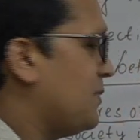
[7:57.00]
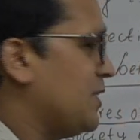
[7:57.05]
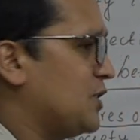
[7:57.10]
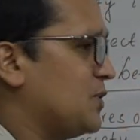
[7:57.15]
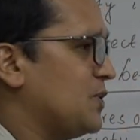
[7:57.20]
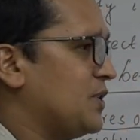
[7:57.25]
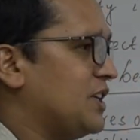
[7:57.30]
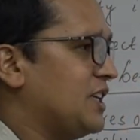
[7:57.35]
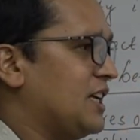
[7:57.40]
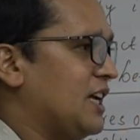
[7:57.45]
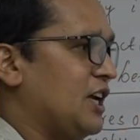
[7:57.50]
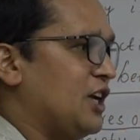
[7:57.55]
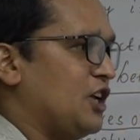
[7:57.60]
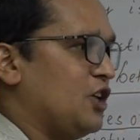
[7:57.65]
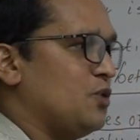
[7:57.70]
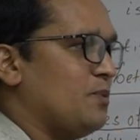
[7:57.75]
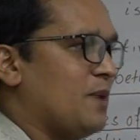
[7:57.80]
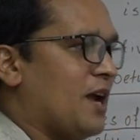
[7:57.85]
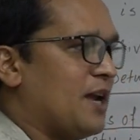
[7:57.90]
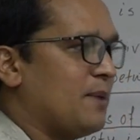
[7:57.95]
between
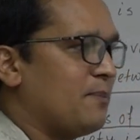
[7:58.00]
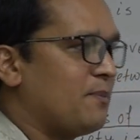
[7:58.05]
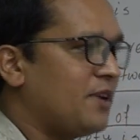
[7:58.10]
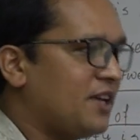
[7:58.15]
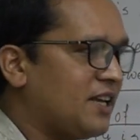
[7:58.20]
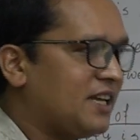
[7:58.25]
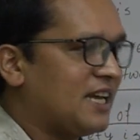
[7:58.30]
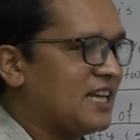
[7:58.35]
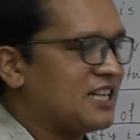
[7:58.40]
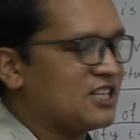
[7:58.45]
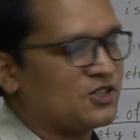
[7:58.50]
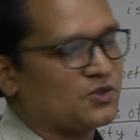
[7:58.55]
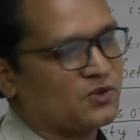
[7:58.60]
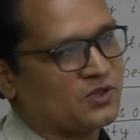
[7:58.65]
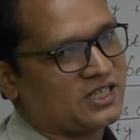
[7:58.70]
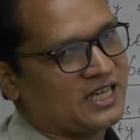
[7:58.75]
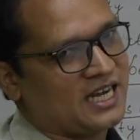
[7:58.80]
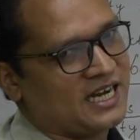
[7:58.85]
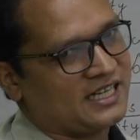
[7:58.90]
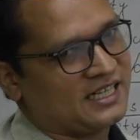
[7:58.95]
human being and
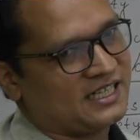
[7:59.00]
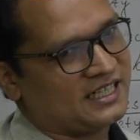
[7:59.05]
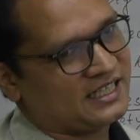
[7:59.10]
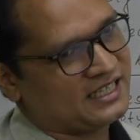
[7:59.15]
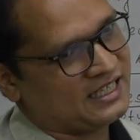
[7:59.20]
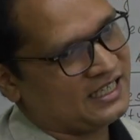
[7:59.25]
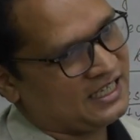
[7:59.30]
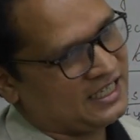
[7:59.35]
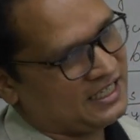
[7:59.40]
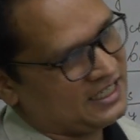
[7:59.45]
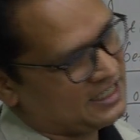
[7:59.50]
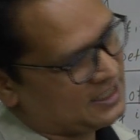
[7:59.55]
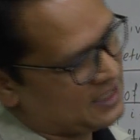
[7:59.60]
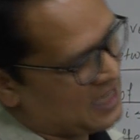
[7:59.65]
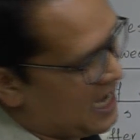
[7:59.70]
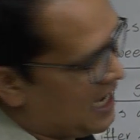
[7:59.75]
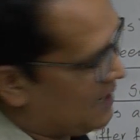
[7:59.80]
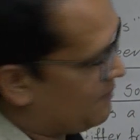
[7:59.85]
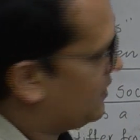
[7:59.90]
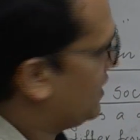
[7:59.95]
society is
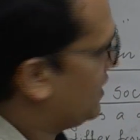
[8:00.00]
have